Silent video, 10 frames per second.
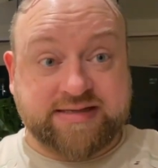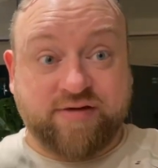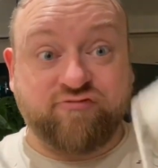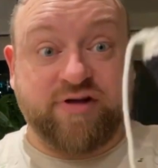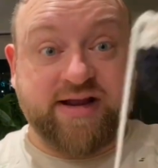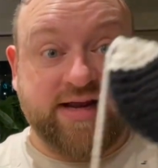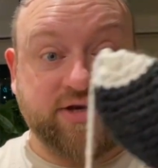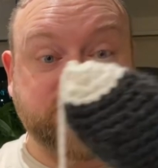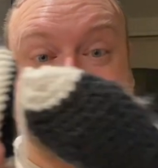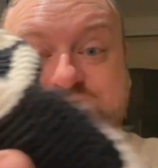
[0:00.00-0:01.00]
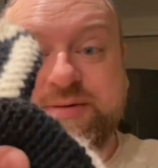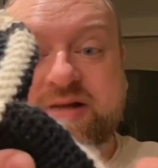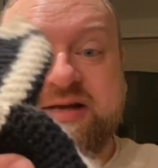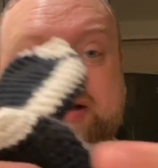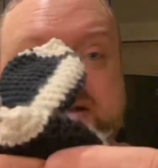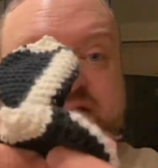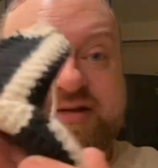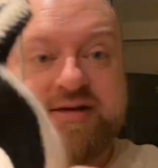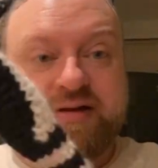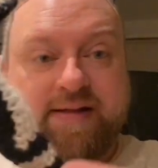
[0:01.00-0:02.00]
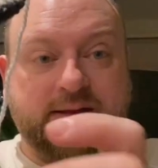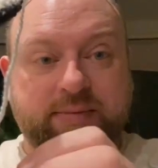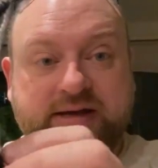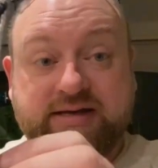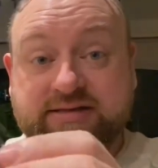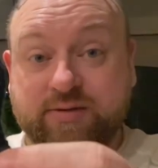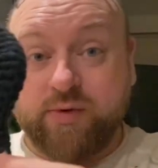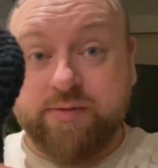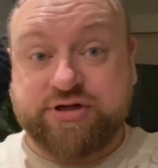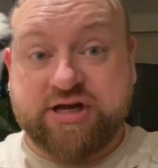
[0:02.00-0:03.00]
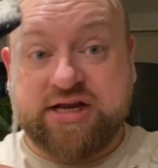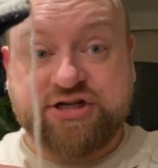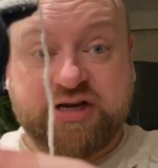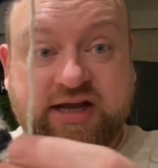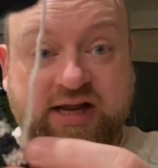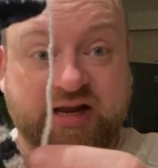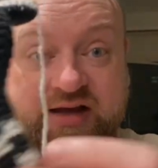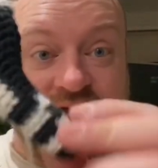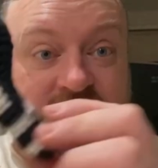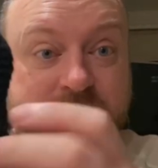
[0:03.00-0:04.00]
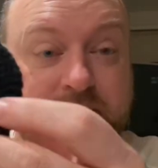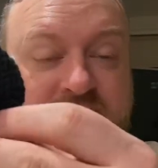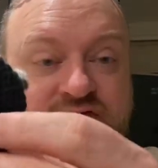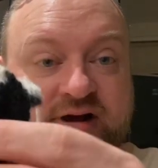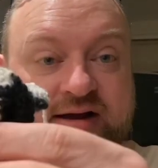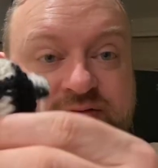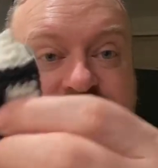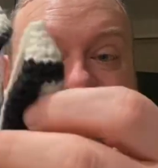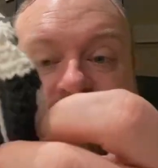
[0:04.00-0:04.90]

I really enjoy doing these because we were changing colour mid-round.